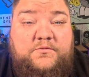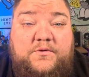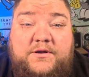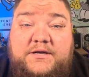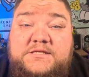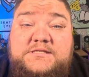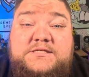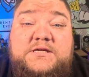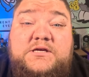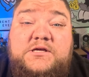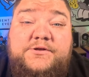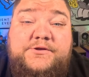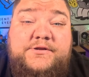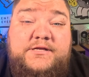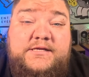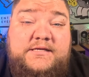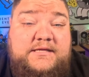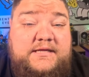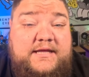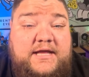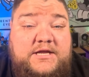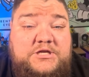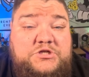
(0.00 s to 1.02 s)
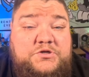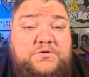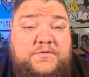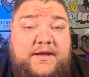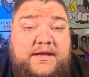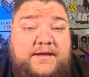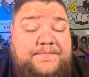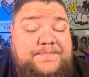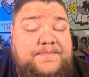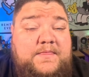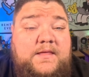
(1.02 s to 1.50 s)
What is included in the
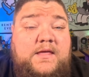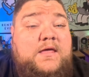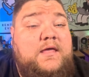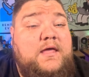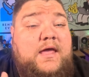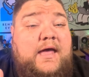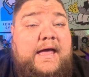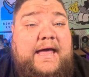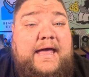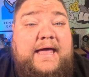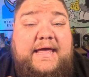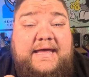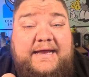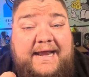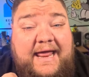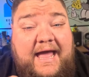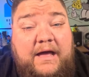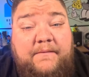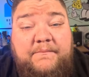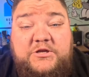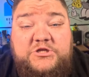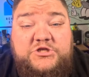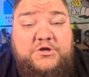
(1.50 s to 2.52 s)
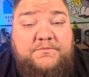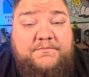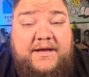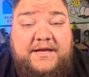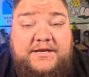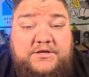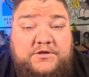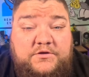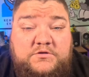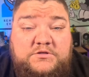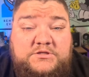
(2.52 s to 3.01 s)
HOA, uh, and how much are
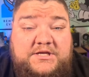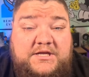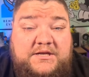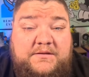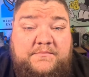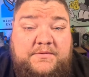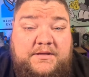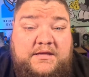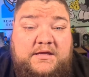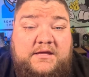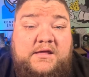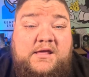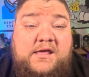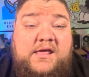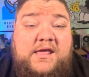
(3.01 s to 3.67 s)
my dues going to be?